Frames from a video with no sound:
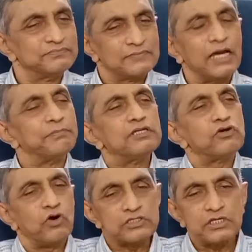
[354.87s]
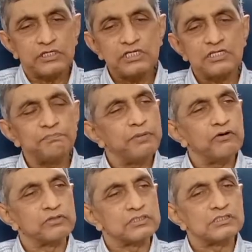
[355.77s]
I believe concentration of
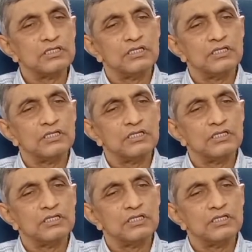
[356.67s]
powers,